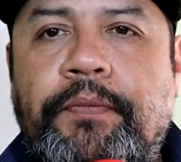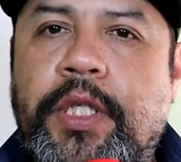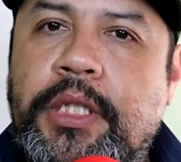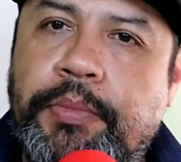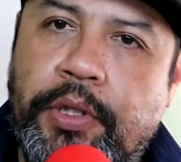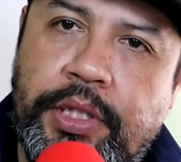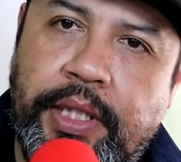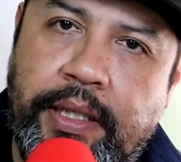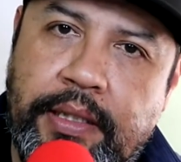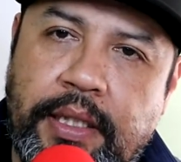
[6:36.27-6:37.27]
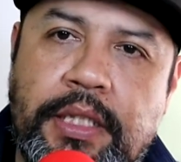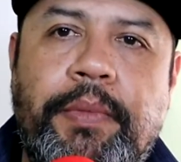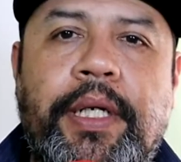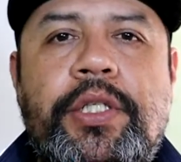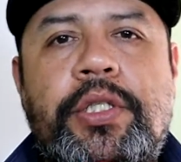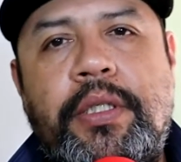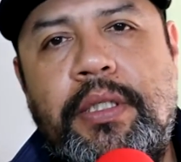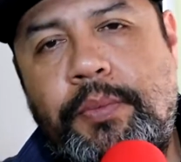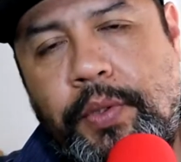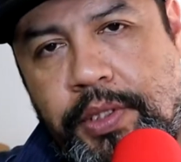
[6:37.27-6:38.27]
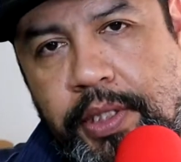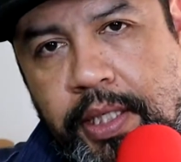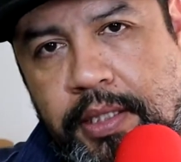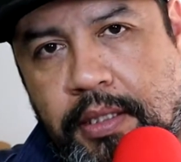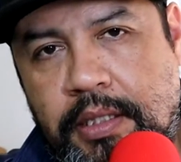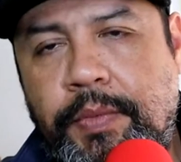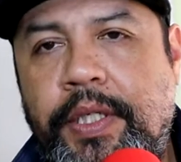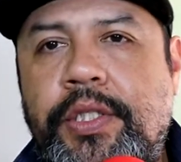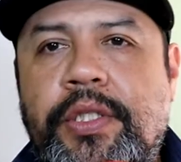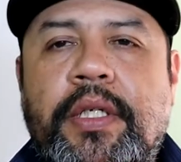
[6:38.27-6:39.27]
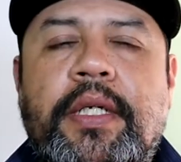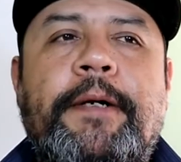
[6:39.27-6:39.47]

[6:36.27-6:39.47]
This person gets this much. This person gets this much.